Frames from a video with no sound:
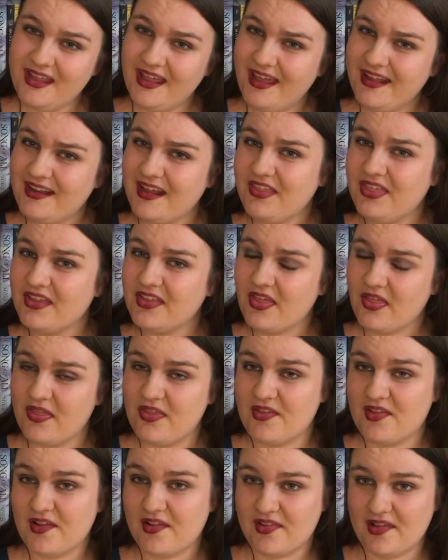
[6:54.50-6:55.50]
And I think that
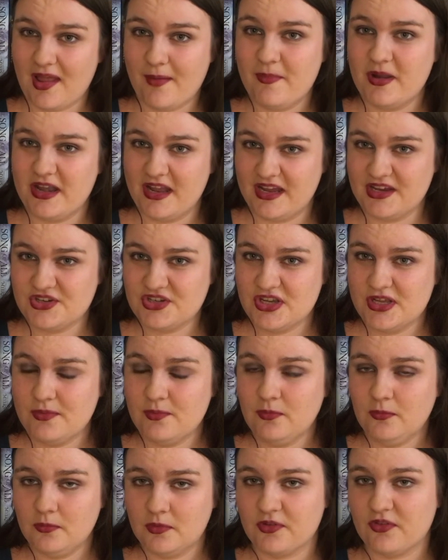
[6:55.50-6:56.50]
this
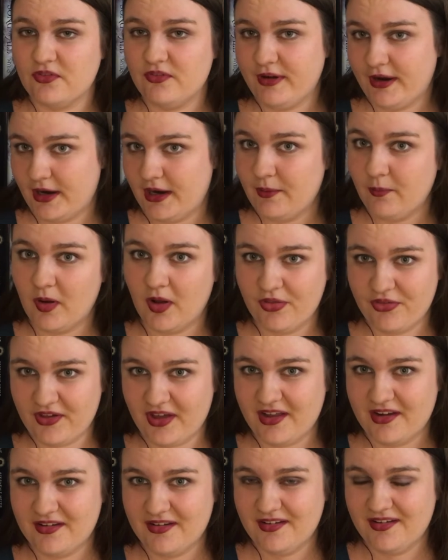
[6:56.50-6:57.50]
examination was very well
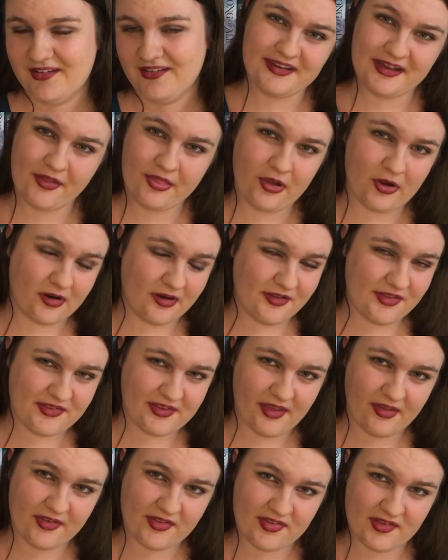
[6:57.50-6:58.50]
done. Now, the art
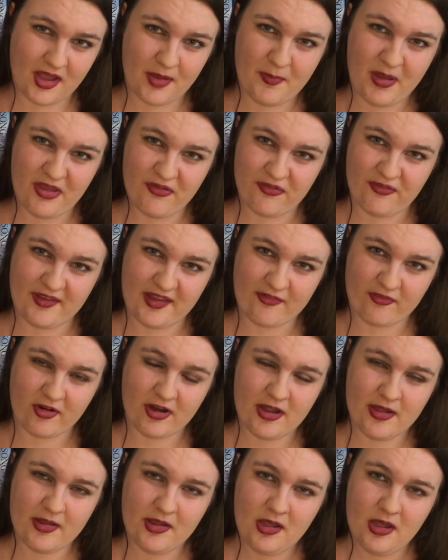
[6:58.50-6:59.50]
style is not my
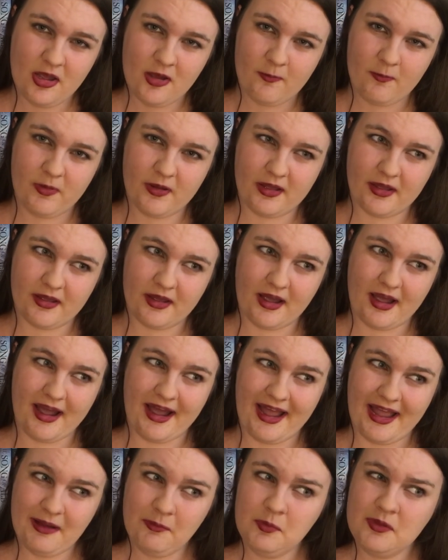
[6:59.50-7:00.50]
favorite, but
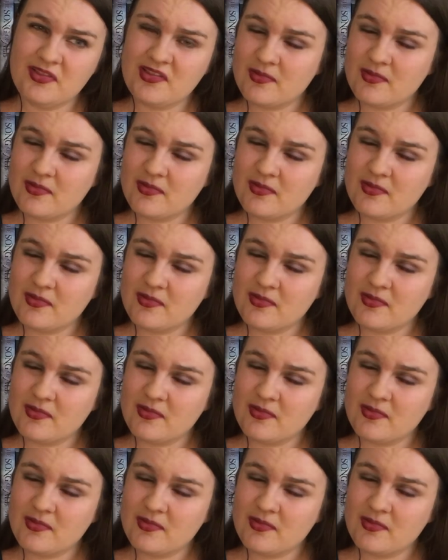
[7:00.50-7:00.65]
I would